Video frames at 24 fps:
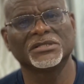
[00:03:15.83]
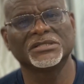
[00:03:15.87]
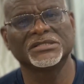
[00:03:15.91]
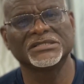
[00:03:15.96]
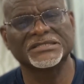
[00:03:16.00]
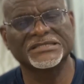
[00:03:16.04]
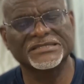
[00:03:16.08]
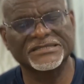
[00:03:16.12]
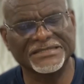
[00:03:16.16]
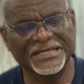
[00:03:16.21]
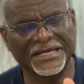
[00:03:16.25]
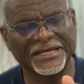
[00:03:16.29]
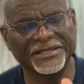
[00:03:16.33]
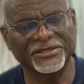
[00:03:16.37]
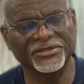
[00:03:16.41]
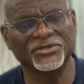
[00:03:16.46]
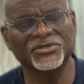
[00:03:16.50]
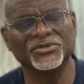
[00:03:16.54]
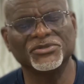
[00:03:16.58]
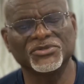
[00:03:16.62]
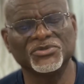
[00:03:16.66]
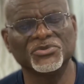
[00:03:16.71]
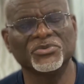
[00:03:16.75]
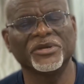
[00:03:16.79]
stand
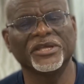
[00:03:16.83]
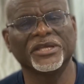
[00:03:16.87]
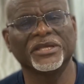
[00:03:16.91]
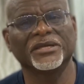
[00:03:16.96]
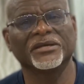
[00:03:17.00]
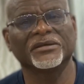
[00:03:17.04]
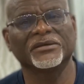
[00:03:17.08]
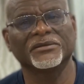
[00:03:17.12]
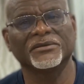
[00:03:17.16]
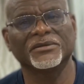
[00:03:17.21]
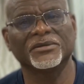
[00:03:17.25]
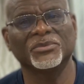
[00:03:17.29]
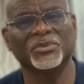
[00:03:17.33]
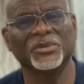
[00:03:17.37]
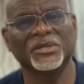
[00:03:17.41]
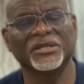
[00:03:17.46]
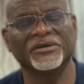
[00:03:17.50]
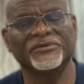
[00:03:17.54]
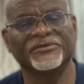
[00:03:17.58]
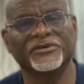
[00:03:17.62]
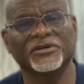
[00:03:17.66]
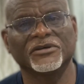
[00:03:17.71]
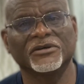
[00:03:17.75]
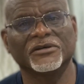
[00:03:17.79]
doing the will
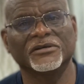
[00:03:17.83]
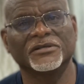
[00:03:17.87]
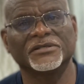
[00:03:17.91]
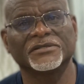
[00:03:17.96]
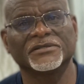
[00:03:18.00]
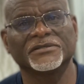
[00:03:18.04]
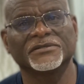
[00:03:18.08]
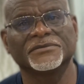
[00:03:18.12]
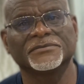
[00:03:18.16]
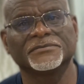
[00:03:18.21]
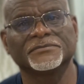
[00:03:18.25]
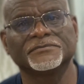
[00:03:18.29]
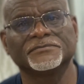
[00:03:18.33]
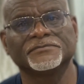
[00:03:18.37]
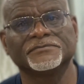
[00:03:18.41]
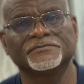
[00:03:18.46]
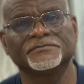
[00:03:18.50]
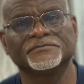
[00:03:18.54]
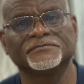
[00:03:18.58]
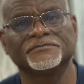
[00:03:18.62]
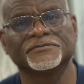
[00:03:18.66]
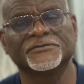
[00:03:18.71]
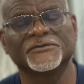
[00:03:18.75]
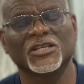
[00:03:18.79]
of God.
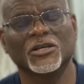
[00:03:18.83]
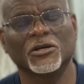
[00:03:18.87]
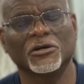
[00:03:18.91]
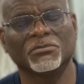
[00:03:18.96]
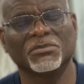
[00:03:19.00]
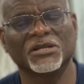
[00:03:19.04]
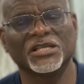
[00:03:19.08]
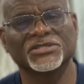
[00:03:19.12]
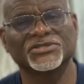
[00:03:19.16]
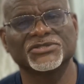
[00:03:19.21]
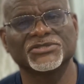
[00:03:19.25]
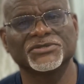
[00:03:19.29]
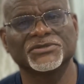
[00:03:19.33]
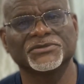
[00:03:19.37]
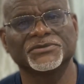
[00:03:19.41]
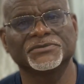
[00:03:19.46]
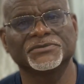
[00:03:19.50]
God bless